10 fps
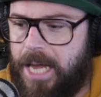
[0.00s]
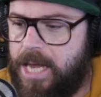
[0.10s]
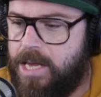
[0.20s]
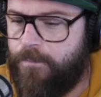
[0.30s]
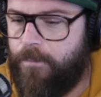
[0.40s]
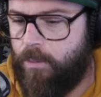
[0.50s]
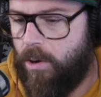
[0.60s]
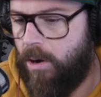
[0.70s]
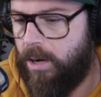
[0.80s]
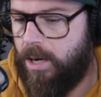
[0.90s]
if
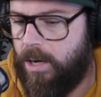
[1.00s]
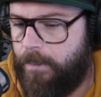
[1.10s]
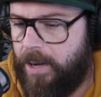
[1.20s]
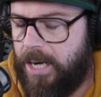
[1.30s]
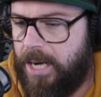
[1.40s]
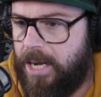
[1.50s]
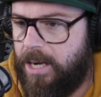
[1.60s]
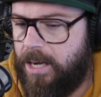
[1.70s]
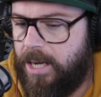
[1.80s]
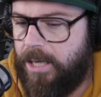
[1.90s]
Brock had been
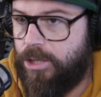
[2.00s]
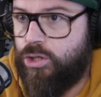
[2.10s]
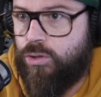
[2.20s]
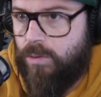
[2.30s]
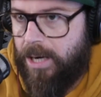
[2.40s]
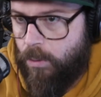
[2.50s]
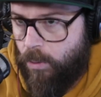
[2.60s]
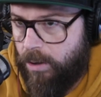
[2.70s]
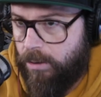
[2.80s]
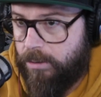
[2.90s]
in the Triller
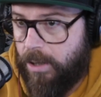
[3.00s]
world,